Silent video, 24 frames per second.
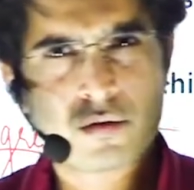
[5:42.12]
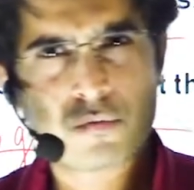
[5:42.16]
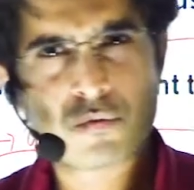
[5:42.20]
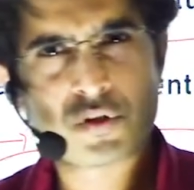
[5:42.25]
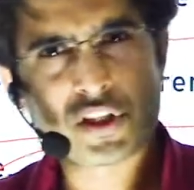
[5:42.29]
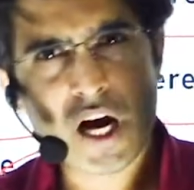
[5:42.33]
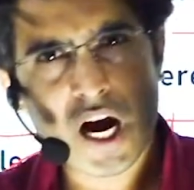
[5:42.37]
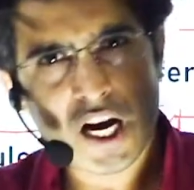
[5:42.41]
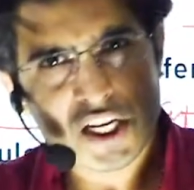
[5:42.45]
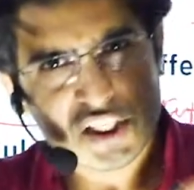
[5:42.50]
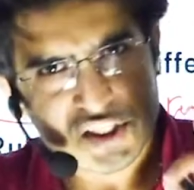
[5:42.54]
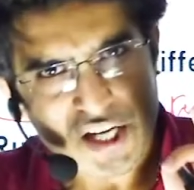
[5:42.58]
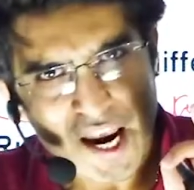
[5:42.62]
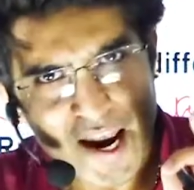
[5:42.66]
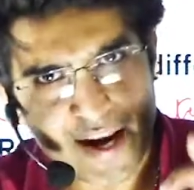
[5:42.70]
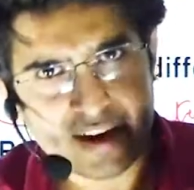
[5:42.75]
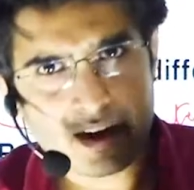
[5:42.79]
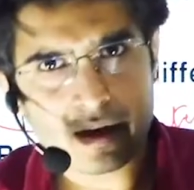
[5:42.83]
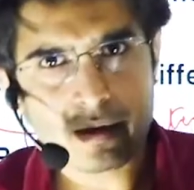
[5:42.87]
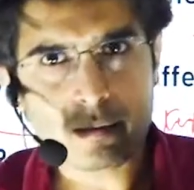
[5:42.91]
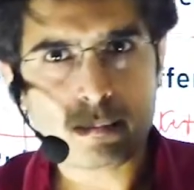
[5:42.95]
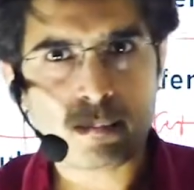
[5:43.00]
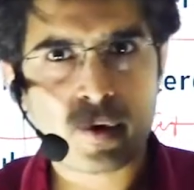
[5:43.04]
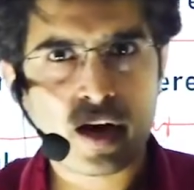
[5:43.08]
which are
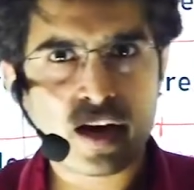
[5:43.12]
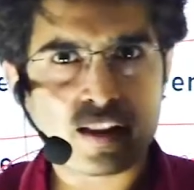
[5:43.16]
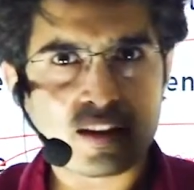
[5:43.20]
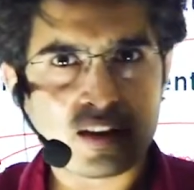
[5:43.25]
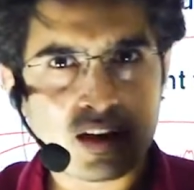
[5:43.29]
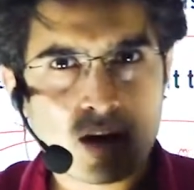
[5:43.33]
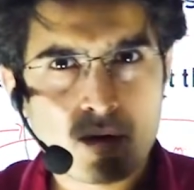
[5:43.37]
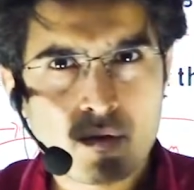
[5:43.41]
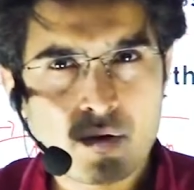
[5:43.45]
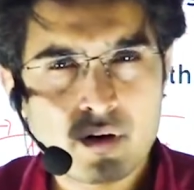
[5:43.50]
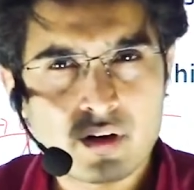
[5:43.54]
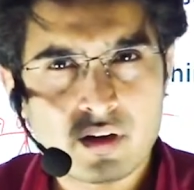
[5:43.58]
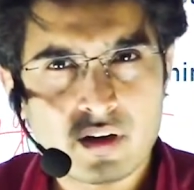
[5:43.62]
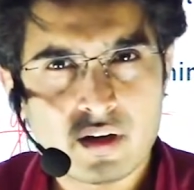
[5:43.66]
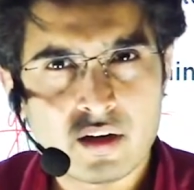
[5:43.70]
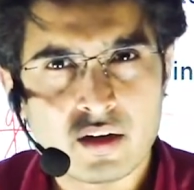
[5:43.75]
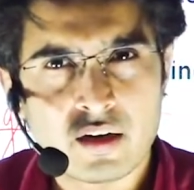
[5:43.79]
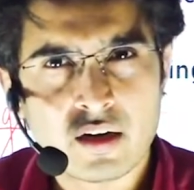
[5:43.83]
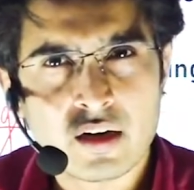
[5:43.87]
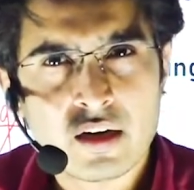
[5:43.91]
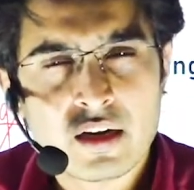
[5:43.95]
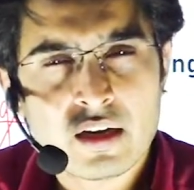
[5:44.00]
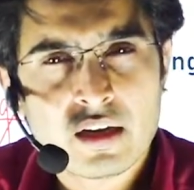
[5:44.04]
taken by the governor,